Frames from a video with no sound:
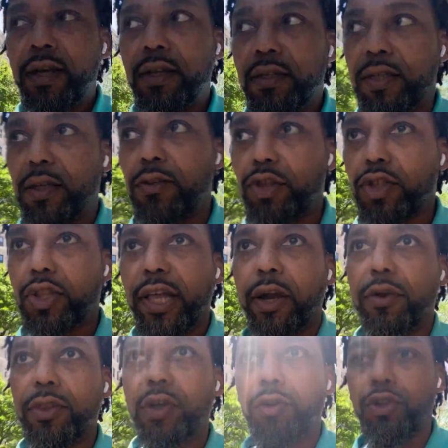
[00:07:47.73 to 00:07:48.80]
to let
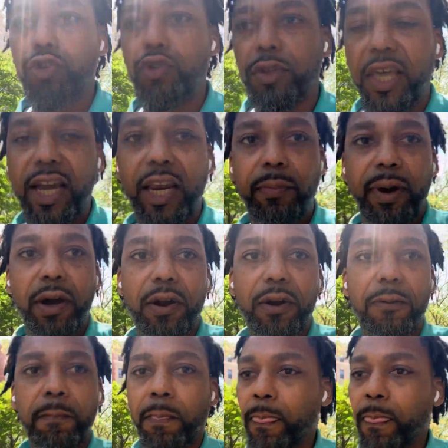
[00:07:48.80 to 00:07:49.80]
her know that you're thinking about her,